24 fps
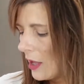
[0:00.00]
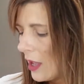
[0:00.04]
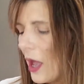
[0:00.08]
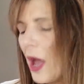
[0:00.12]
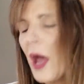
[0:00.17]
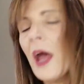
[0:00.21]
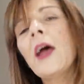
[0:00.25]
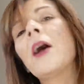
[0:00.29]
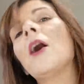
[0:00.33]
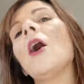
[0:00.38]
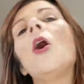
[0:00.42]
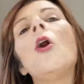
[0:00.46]

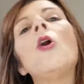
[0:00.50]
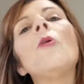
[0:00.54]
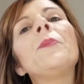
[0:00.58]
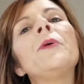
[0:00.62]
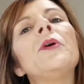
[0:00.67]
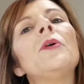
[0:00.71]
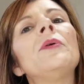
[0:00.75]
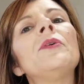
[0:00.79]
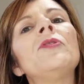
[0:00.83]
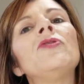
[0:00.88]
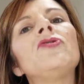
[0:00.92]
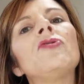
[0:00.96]
I hope
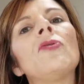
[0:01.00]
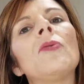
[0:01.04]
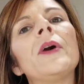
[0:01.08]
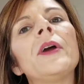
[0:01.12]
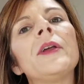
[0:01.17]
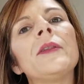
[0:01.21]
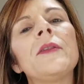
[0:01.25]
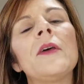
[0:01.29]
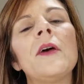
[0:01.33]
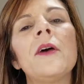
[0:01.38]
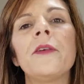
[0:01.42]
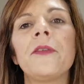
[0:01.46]
you
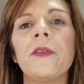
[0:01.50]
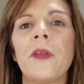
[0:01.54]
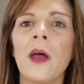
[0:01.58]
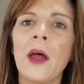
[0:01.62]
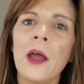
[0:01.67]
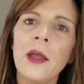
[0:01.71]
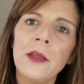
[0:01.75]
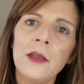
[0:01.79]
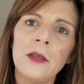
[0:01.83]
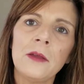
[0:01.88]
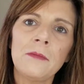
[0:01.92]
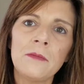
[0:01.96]
enjoyed this.
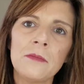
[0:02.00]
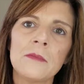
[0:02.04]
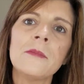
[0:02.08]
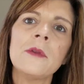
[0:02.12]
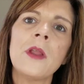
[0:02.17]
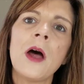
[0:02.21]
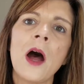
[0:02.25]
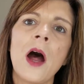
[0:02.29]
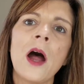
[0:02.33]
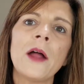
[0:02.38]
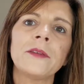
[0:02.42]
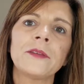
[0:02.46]
I am
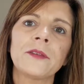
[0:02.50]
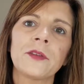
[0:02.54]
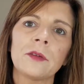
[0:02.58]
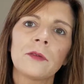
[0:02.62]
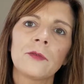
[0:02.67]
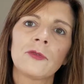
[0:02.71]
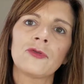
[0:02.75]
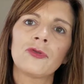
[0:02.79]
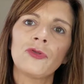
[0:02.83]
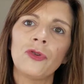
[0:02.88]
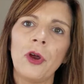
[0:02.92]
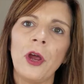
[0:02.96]
not
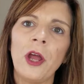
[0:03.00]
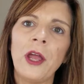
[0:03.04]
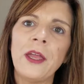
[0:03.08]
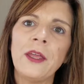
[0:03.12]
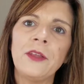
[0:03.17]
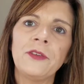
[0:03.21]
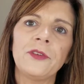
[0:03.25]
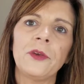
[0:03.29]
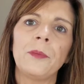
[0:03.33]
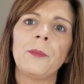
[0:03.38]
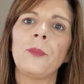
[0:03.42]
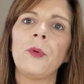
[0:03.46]

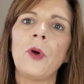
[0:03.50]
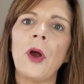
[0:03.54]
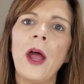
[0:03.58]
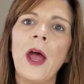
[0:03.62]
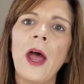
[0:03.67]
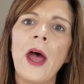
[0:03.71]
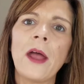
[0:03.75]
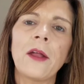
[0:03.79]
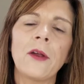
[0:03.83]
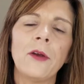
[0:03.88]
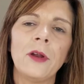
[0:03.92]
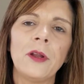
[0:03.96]
trying to
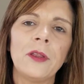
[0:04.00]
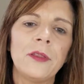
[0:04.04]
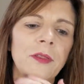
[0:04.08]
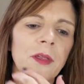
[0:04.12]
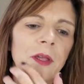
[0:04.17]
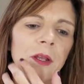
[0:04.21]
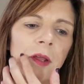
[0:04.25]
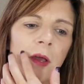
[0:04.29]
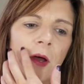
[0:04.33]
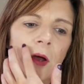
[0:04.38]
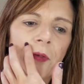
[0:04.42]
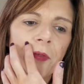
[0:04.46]
brag or
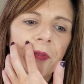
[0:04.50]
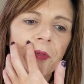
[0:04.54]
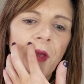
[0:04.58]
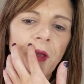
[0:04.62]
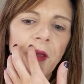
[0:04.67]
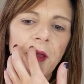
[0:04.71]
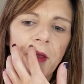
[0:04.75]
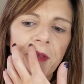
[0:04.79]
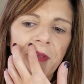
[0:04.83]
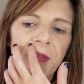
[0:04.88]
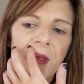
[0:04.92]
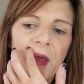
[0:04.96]
anything else.
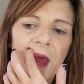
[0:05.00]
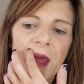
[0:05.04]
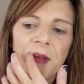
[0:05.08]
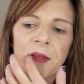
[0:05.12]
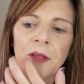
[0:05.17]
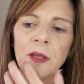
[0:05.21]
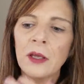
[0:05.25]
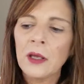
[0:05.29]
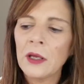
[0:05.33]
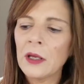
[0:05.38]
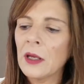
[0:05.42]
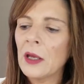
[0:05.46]
Like I said,
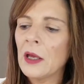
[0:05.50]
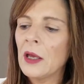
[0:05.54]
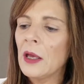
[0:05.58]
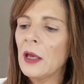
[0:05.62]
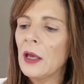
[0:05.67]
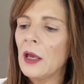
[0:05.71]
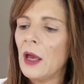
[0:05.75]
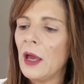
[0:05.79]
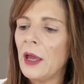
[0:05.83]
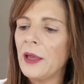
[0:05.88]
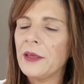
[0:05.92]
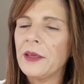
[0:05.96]

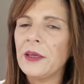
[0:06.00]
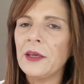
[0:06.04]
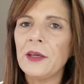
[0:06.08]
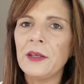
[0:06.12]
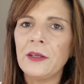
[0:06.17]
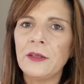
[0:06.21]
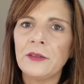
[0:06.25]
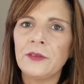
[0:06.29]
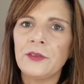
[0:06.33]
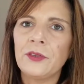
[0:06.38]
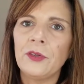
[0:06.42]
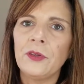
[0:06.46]
I get
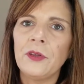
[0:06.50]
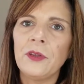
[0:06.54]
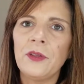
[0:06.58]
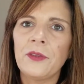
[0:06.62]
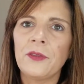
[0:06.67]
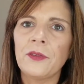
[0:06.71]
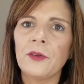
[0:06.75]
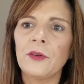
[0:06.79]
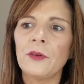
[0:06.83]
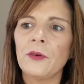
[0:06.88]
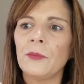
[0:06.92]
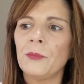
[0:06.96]
into
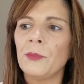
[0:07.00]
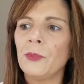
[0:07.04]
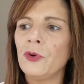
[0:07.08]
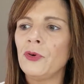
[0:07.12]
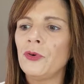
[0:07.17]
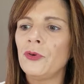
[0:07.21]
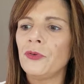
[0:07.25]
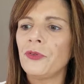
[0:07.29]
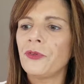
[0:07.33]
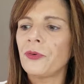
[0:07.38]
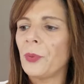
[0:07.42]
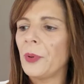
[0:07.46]
these little
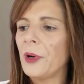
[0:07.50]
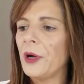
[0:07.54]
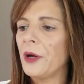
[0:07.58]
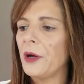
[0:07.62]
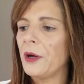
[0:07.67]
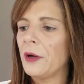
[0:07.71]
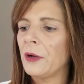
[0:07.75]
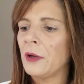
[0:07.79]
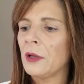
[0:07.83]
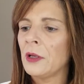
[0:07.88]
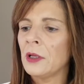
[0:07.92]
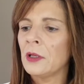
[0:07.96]
moods
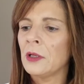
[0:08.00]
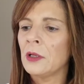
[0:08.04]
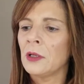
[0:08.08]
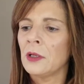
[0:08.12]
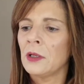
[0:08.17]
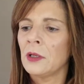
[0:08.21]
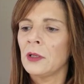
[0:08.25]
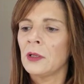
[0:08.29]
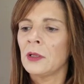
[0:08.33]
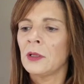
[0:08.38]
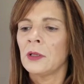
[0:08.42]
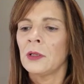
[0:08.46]
where
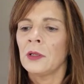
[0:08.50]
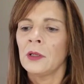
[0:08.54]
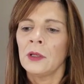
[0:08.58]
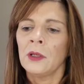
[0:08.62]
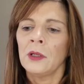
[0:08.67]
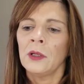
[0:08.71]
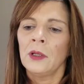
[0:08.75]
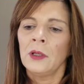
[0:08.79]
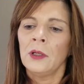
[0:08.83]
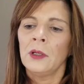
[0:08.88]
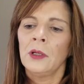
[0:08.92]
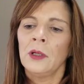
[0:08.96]

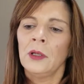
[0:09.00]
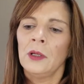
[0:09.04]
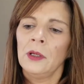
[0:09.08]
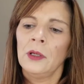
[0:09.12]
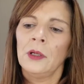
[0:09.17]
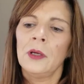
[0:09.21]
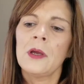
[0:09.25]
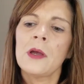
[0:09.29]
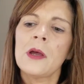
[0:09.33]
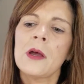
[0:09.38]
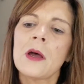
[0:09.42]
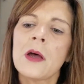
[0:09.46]

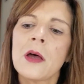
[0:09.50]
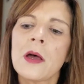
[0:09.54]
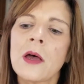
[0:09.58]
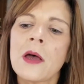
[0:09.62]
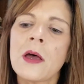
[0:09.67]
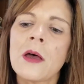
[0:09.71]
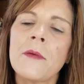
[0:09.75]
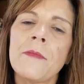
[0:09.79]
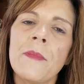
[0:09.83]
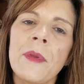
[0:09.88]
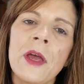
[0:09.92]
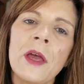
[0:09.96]

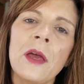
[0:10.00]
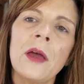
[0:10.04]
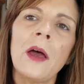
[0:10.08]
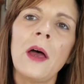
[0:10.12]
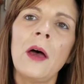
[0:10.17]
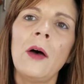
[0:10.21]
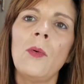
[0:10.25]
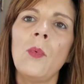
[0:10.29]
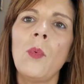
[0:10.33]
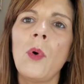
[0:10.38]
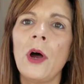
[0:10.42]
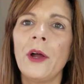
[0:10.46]

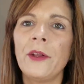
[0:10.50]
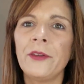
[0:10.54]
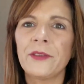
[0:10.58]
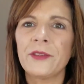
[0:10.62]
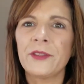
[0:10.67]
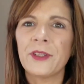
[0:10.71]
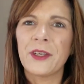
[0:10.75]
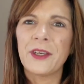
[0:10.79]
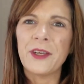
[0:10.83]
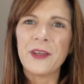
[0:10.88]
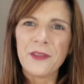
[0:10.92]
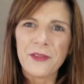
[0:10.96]
I want
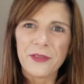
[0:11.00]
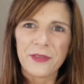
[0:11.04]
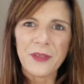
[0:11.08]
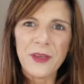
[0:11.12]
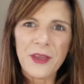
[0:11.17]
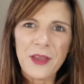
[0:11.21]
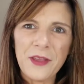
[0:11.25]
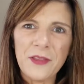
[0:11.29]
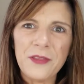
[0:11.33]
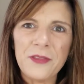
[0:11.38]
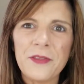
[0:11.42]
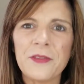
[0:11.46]
to get
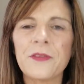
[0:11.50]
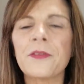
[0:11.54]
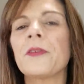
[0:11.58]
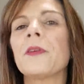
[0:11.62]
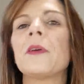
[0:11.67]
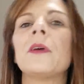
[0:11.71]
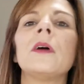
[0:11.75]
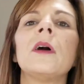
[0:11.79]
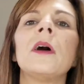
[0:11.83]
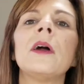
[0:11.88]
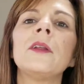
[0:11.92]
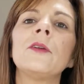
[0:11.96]
things.
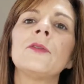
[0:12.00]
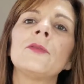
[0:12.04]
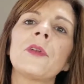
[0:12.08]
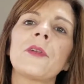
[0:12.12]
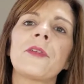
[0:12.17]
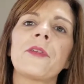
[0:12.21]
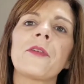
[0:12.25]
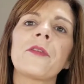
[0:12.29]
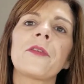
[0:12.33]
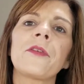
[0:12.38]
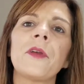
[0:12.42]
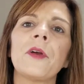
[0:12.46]
I don't
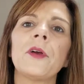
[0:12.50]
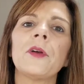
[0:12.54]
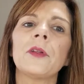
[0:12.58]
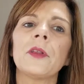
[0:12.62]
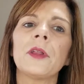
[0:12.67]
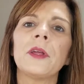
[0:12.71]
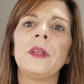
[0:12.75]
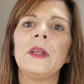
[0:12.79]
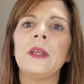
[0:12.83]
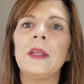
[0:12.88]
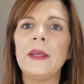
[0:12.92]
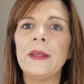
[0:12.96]

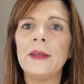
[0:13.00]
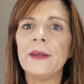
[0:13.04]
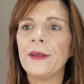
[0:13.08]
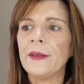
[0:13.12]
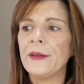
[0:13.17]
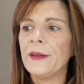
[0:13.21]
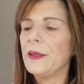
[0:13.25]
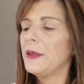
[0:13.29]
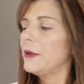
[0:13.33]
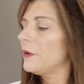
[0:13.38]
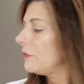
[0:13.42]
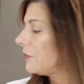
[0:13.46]
necessarily need
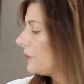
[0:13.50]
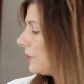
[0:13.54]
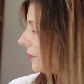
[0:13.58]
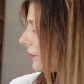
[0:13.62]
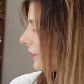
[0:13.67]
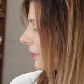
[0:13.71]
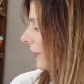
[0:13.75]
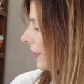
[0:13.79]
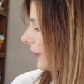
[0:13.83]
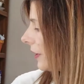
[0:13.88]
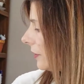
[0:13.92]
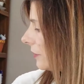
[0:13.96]
any of
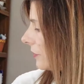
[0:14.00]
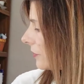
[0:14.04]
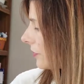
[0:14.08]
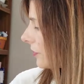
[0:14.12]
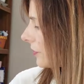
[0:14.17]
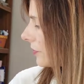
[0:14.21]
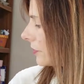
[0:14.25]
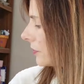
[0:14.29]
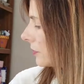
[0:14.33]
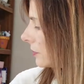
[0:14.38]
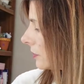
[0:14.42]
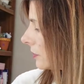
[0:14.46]
these things.